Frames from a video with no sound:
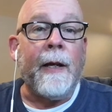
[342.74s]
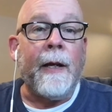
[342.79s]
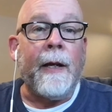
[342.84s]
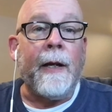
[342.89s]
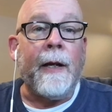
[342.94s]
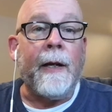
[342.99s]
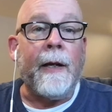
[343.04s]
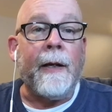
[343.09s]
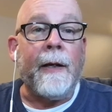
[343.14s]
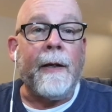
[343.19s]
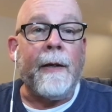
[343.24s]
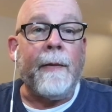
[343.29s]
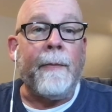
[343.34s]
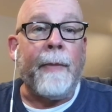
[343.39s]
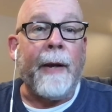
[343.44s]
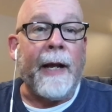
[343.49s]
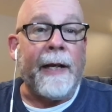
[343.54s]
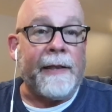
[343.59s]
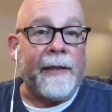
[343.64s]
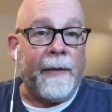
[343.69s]

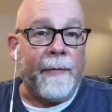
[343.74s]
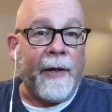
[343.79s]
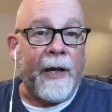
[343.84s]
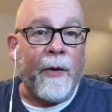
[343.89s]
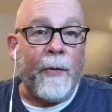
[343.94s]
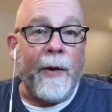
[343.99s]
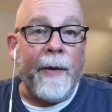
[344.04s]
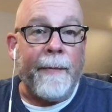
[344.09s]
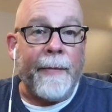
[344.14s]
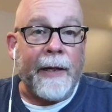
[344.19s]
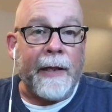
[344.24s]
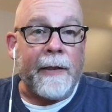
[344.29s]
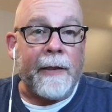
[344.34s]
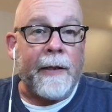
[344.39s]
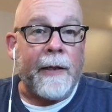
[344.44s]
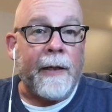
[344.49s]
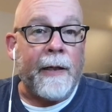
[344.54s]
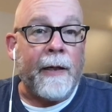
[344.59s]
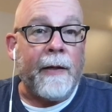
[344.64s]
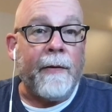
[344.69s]
buy some equipment
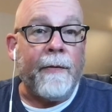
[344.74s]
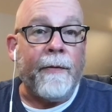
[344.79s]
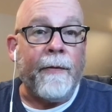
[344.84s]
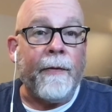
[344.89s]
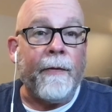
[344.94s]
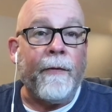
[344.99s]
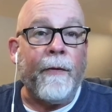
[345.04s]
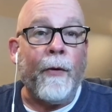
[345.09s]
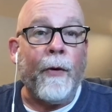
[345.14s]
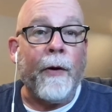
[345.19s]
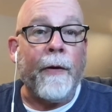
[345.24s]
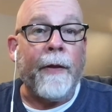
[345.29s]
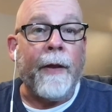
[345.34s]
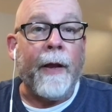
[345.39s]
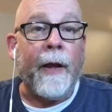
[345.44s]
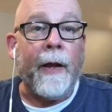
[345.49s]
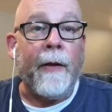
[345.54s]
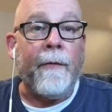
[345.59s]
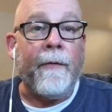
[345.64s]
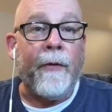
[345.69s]
for
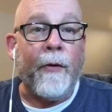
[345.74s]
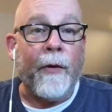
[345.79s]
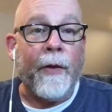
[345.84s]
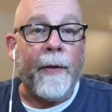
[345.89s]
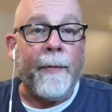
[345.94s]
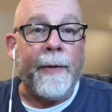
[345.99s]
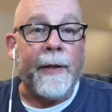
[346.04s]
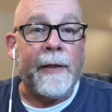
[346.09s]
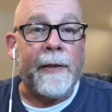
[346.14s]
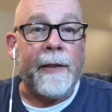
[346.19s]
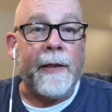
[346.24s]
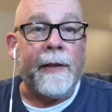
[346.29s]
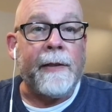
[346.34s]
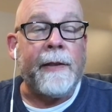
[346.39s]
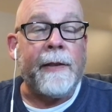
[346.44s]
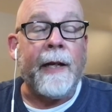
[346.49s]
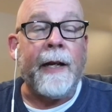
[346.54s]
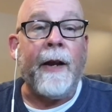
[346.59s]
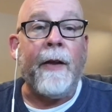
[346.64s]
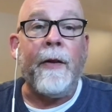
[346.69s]
the
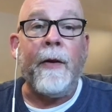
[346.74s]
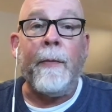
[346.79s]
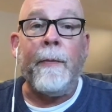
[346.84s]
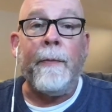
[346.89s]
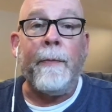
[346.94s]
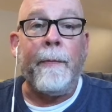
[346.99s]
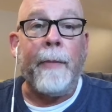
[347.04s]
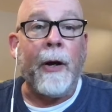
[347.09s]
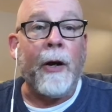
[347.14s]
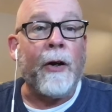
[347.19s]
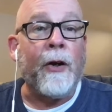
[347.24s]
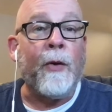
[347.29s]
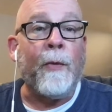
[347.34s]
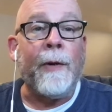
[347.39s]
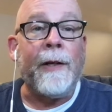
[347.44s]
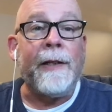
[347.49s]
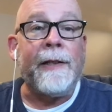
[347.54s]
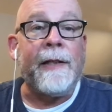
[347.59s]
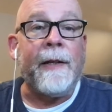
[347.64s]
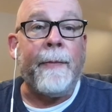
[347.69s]
business. Another partner
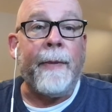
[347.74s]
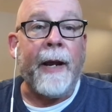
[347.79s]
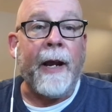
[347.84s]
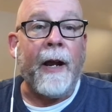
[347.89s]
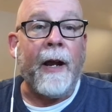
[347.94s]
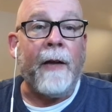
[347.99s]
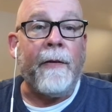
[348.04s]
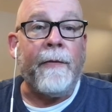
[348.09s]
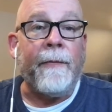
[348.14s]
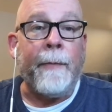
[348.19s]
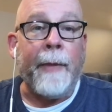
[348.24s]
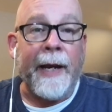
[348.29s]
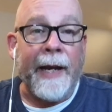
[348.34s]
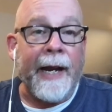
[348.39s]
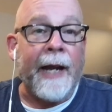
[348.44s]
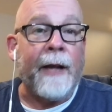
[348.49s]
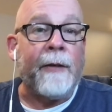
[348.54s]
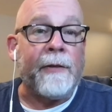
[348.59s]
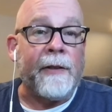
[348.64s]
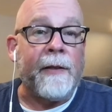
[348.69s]
wants to pay
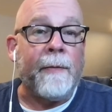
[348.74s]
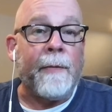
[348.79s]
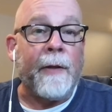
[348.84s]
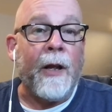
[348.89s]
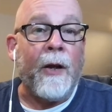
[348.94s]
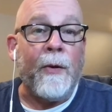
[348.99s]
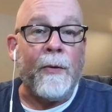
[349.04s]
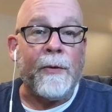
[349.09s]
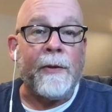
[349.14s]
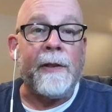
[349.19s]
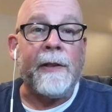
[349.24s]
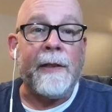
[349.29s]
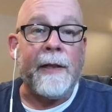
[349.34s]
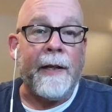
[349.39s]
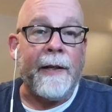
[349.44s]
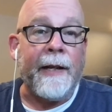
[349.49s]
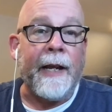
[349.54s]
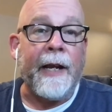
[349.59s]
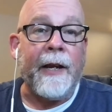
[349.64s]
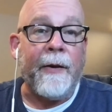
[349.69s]
down some loans
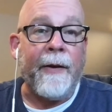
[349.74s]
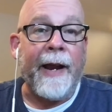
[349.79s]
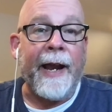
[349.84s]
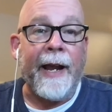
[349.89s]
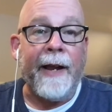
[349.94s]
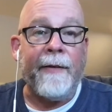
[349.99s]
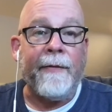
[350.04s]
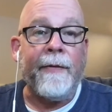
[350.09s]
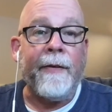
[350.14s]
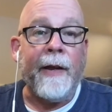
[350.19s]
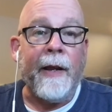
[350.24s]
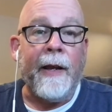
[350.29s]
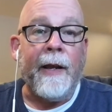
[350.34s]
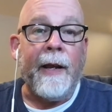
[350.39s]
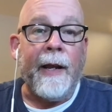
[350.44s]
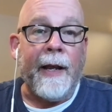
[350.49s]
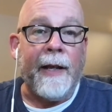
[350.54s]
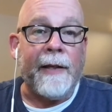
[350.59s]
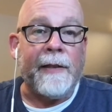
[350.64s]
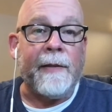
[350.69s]
that you have
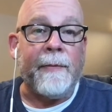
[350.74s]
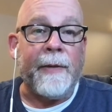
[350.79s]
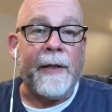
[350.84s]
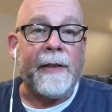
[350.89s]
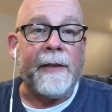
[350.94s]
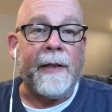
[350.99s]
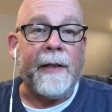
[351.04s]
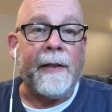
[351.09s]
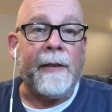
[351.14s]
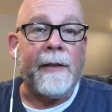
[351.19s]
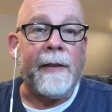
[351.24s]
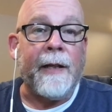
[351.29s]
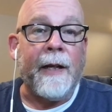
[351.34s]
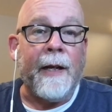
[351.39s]
as a business.